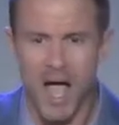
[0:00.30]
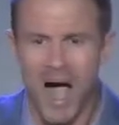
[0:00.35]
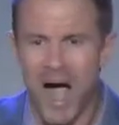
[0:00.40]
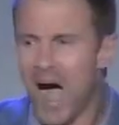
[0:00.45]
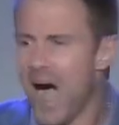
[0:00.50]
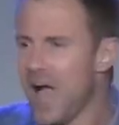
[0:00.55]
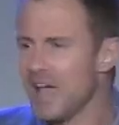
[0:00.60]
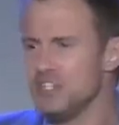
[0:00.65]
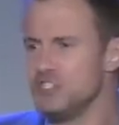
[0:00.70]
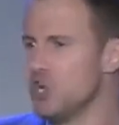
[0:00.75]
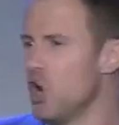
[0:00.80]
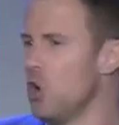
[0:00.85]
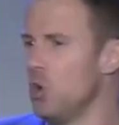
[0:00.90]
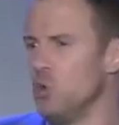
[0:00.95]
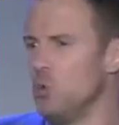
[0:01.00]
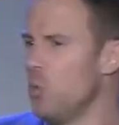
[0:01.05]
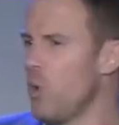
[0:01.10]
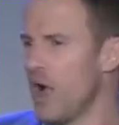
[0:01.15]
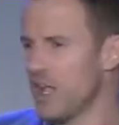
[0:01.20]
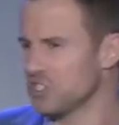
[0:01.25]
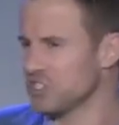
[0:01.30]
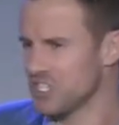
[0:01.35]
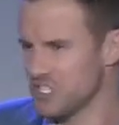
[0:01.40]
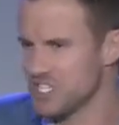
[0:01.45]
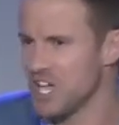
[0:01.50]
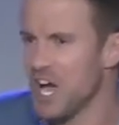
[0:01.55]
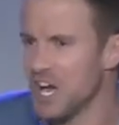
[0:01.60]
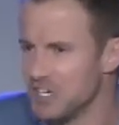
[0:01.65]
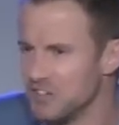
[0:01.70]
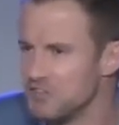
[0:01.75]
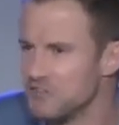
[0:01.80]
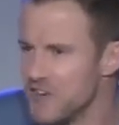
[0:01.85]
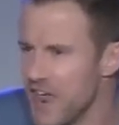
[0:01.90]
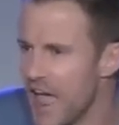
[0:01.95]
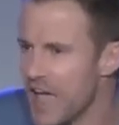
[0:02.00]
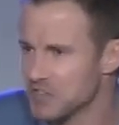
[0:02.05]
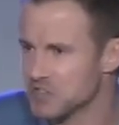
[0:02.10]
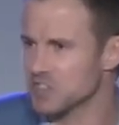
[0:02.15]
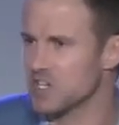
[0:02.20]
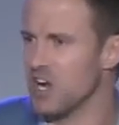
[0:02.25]
I don't watch a ton of
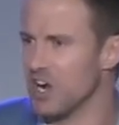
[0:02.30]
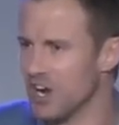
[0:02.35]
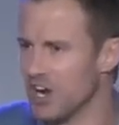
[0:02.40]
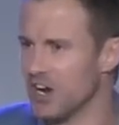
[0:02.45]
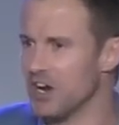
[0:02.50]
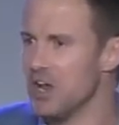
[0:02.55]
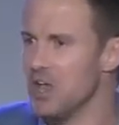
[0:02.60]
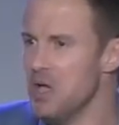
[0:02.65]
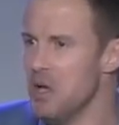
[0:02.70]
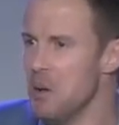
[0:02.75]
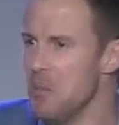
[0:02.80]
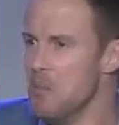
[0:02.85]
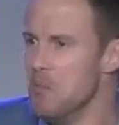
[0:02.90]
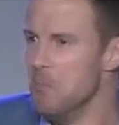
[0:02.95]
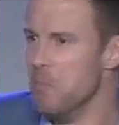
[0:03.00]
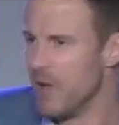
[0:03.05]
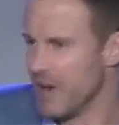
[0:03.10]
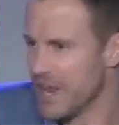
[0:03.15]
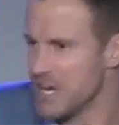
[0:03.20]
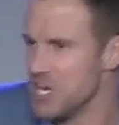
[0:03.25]
NASCAR, but I